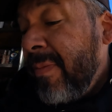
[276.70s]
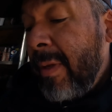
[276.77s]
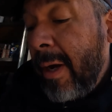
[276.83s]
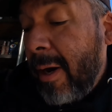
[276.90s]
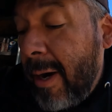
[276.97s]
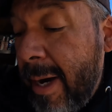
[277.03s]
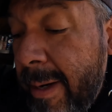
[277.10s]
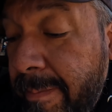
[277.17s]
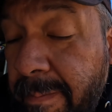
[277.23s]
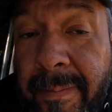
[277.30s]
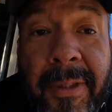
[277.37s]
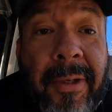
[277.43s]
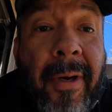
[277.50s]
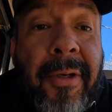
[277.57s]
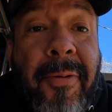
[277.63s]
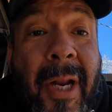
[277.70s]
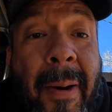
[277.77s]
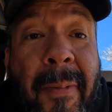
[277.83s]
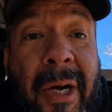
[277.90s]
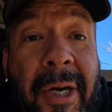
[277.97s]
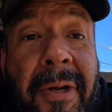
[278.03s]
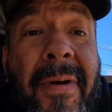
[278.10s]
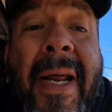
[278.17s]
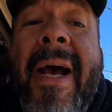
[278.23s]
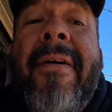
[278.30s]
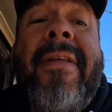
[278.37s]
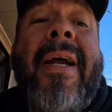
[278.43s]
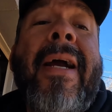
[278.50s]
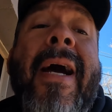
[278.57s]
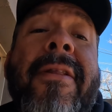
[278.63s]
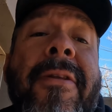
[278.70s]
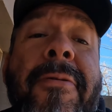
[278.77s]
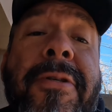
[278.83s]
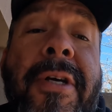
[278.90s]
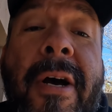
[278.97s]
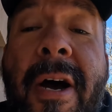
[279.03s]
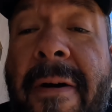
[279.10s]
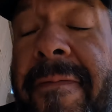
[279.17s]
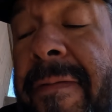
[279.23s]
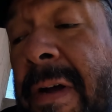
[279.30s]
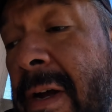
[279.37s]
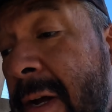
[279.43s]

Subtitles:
All right, so here's what I'm going to do now that I got those off.